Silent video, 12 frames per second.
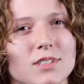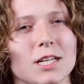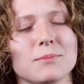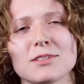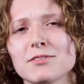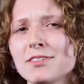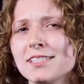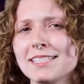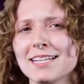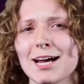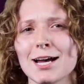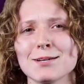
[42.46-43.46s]
In my free
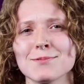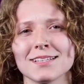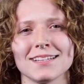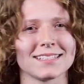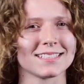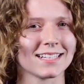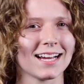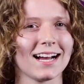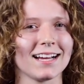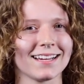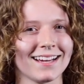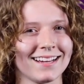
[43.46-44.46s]
time, I like to
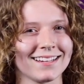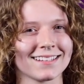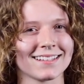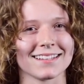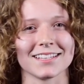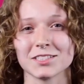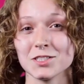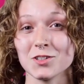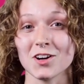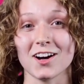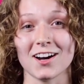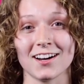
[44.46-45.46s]
kayak, I like to
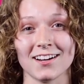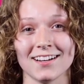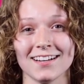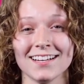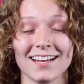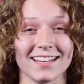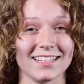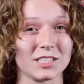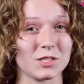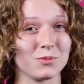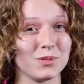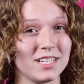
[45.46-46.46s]
draw, I like
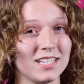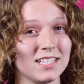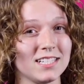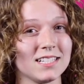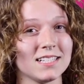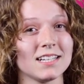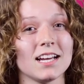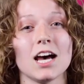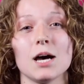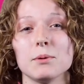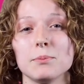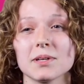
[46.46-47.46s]
to read.
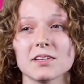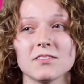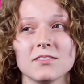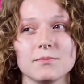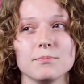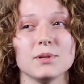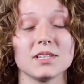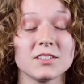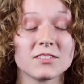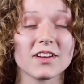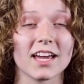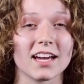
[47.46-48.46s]
I'm a
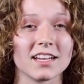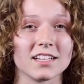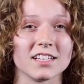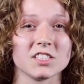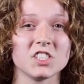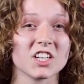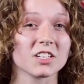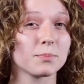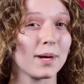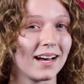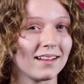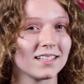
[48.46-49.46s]
big fan of Chuck
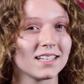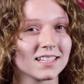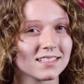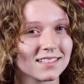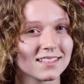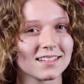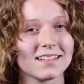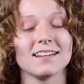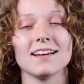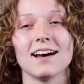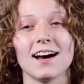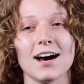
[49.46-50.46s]

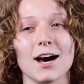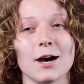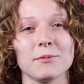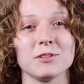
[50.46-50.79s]
Palahniuk.